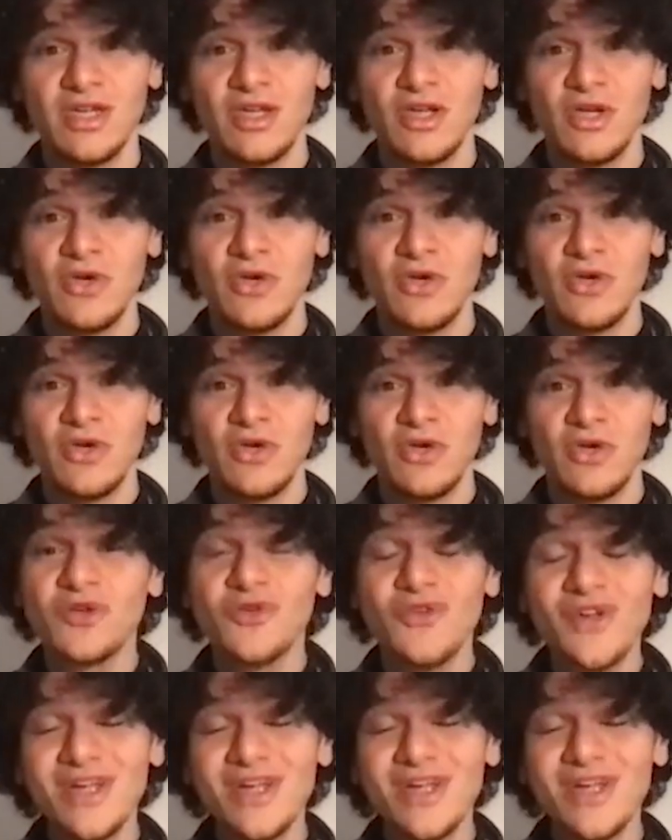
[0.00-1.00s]
which is
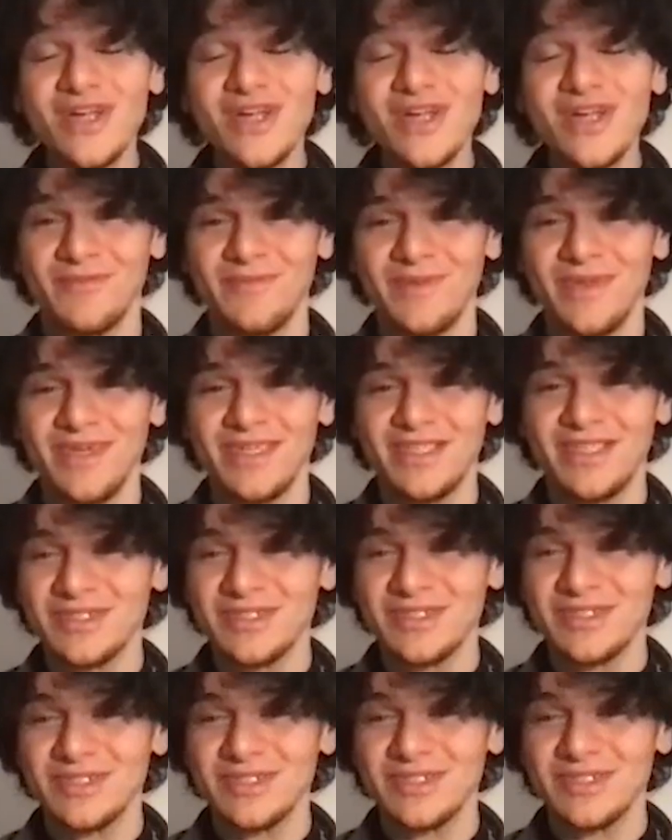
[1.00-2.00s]
crazy to me to
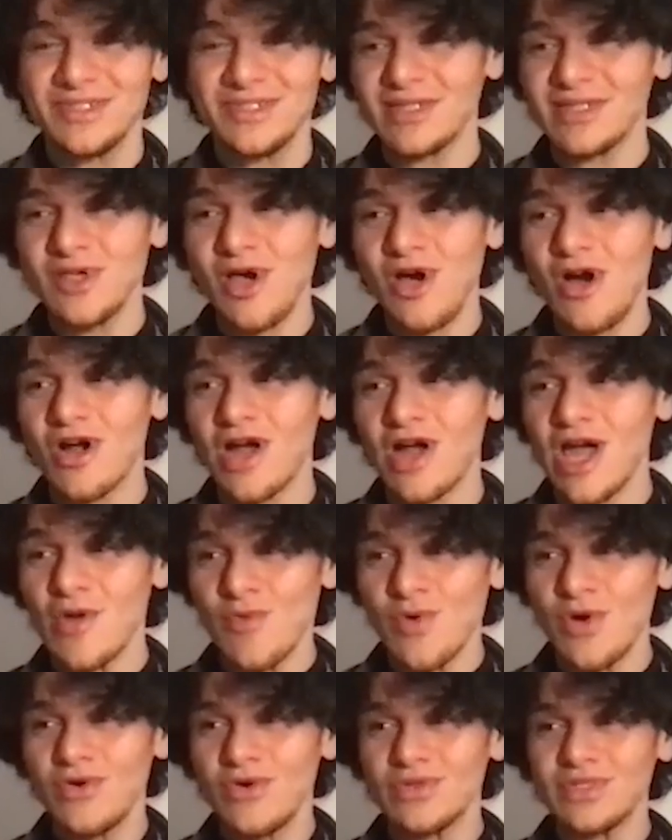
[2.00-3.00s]
see that a song I
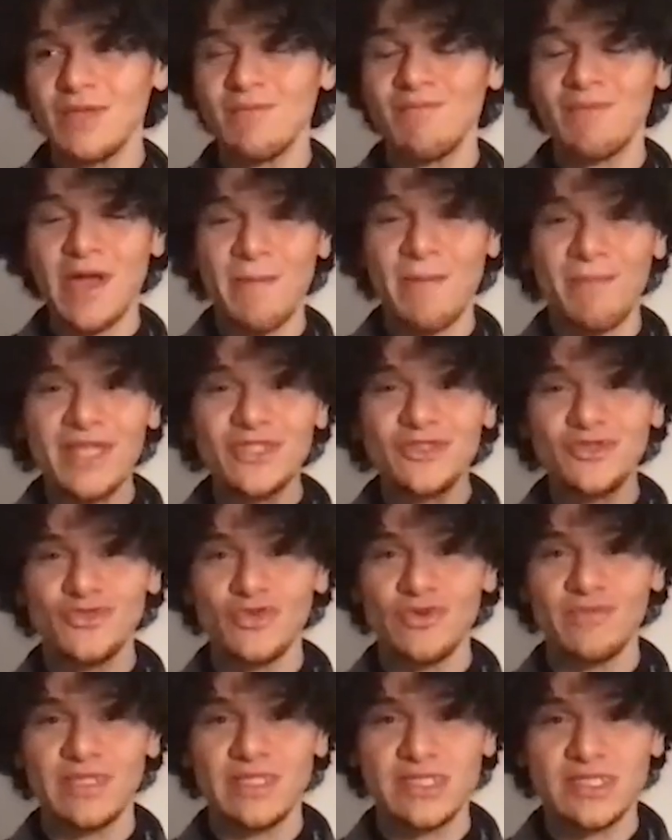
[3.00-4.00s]
wrote in my
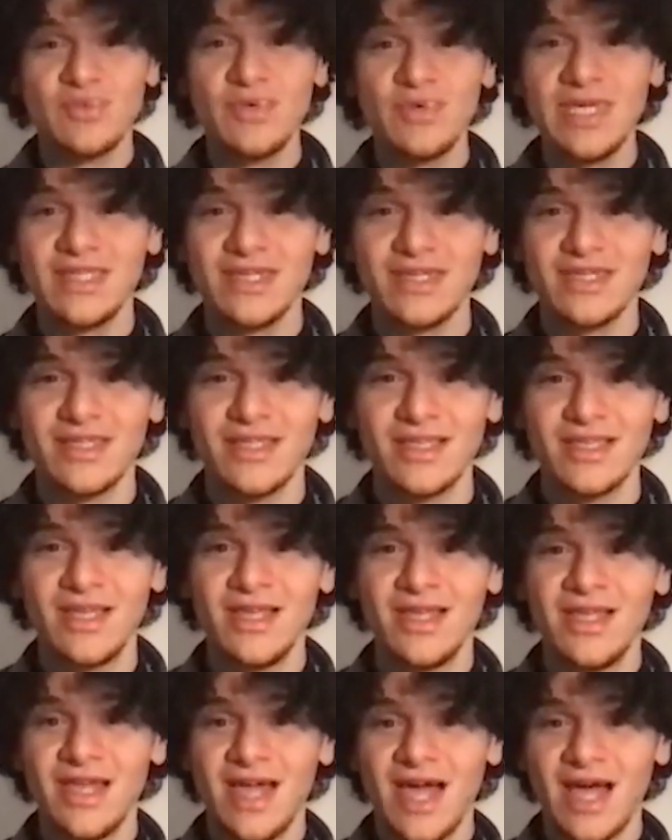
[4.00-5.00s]
bedroom in Sweden
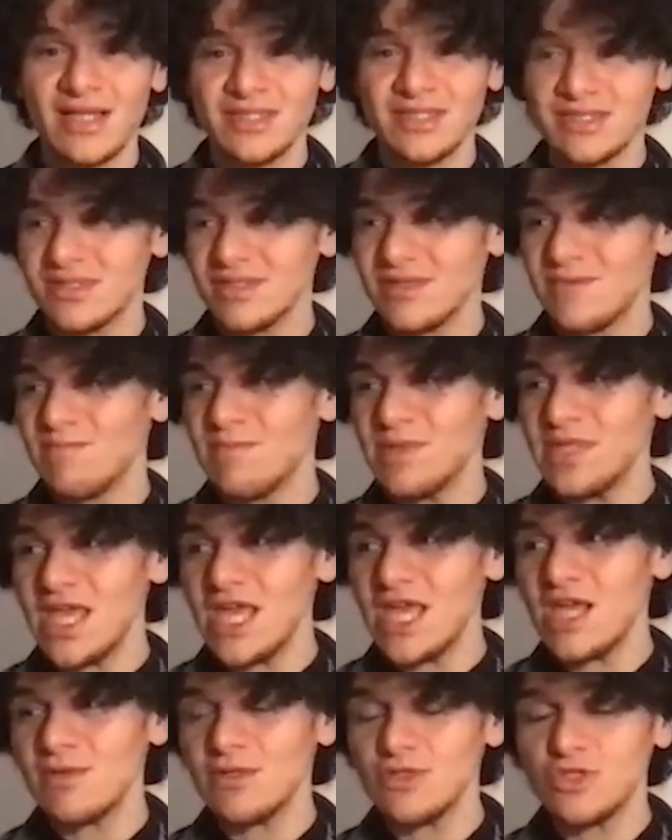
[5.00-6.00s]
has been
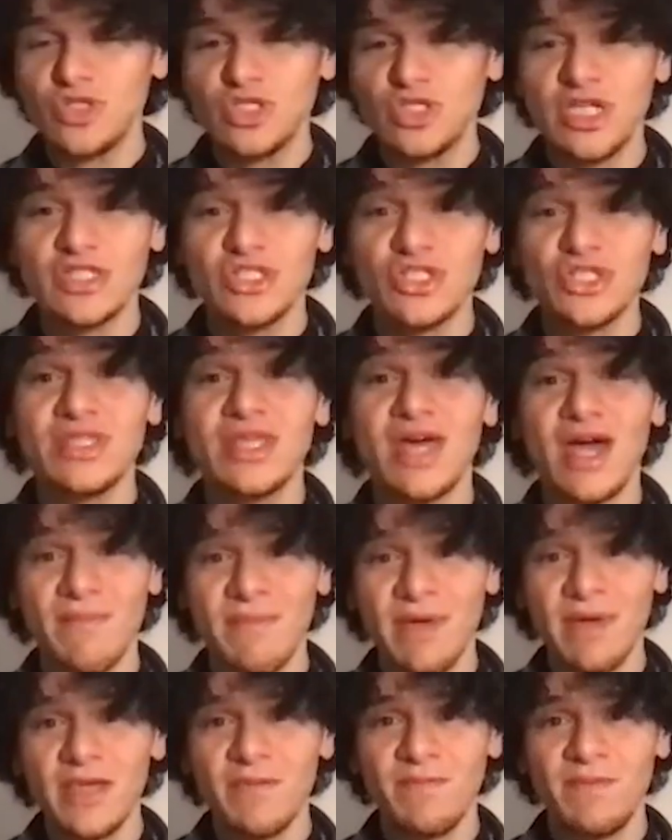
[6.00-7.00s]
able to touch that
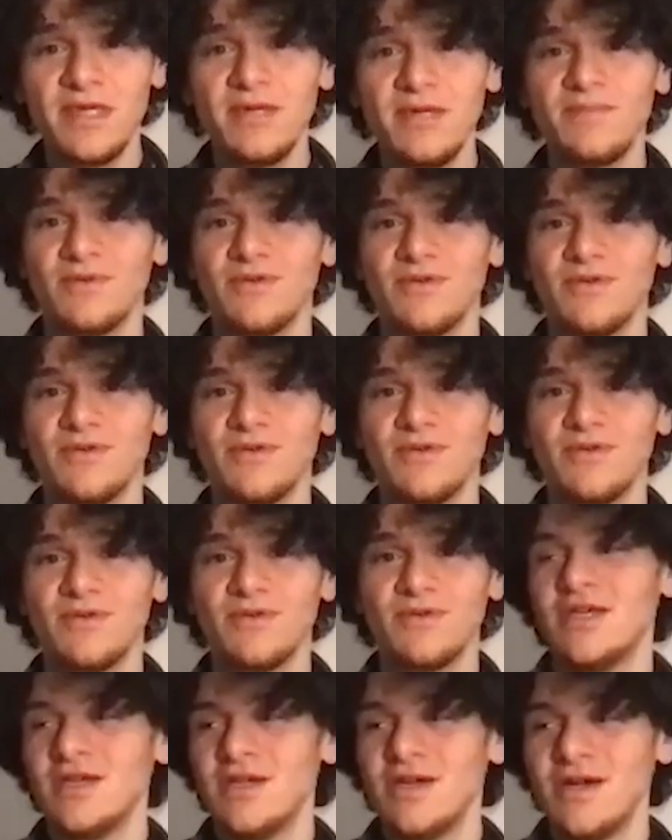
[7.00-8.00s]
many people.
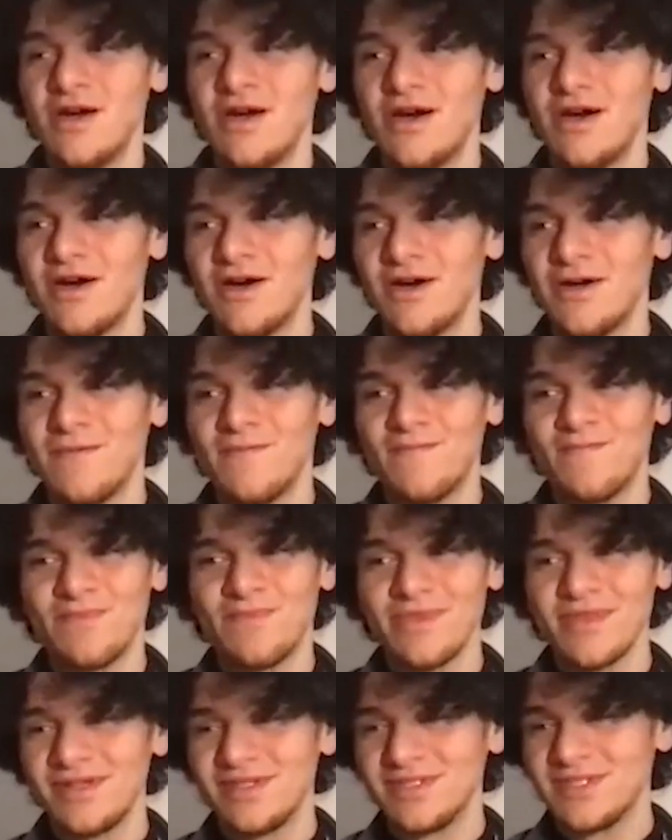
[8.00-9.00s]

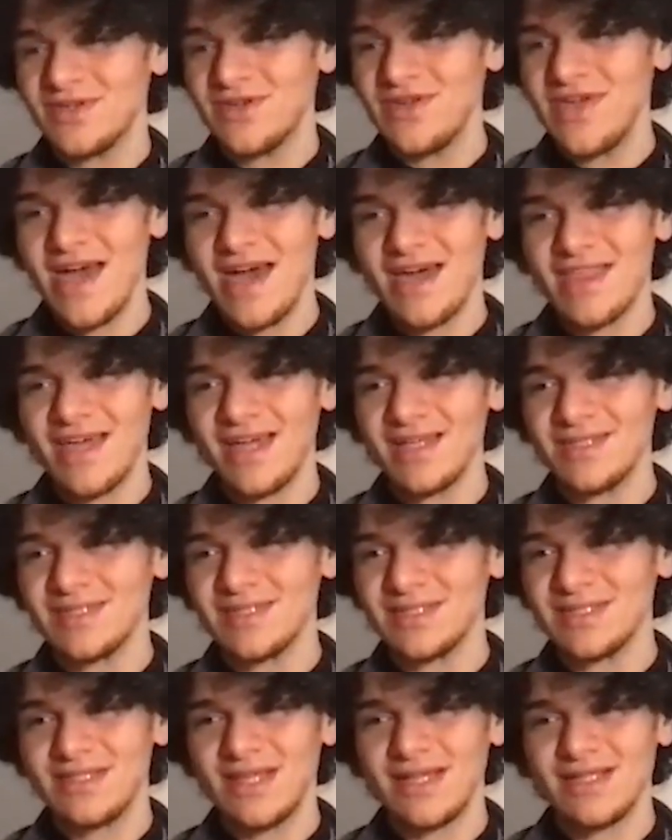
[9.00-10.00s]
So yeah,
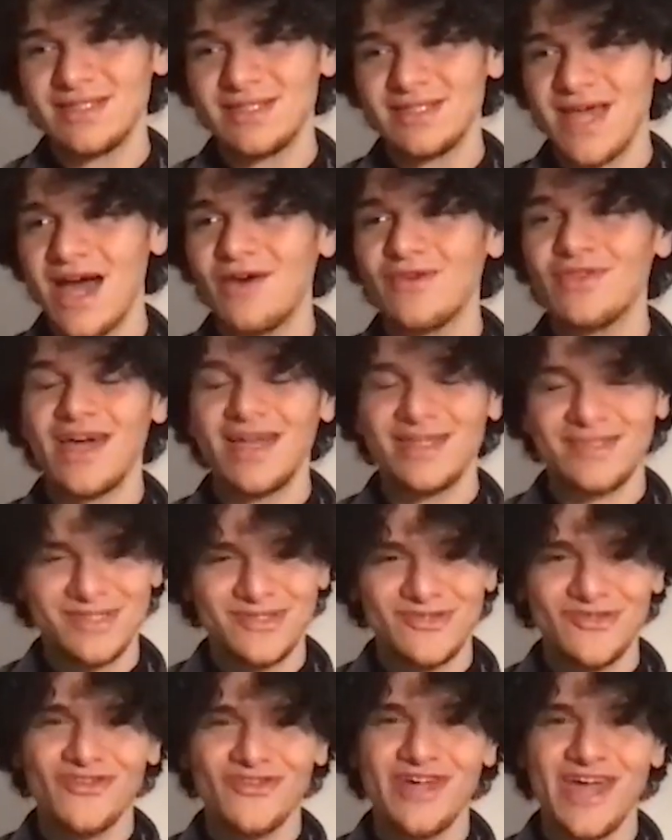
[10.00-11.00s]
that's how that
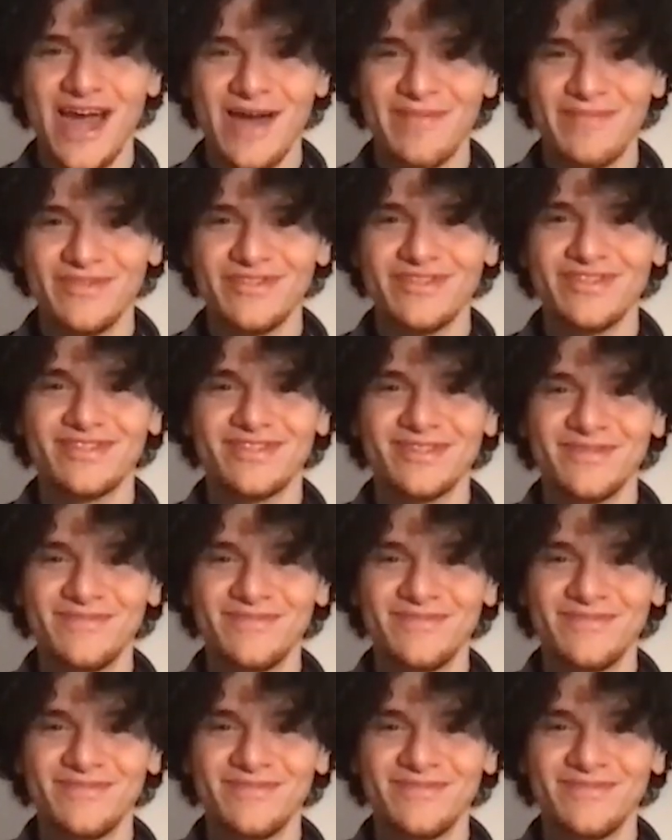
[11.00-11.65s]
story happened.